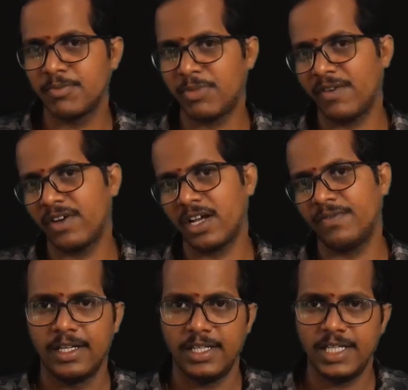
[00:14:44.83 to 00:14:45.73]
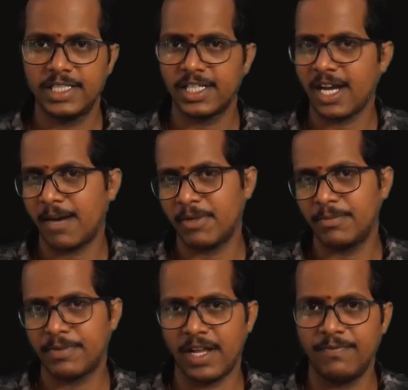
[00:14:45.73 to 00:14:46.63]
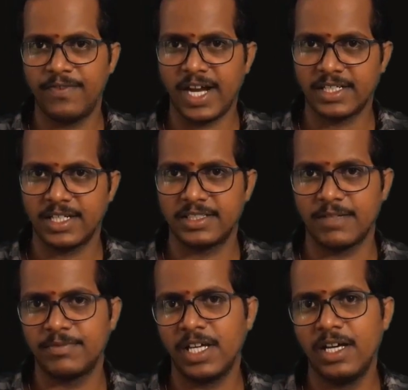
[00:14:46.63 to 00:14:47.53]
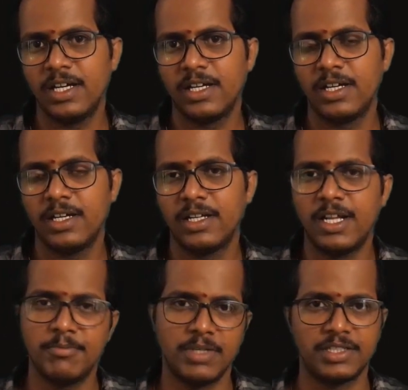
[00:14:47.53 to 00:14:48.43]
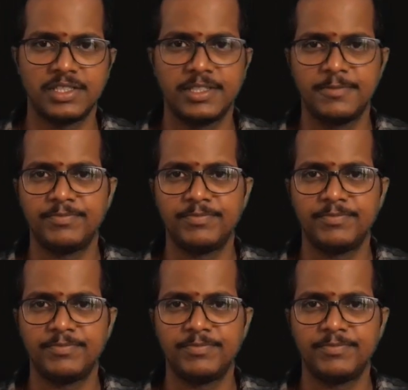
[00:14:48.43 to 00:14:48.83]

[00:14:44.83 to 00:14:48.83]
power of each common prime factors of the numbers.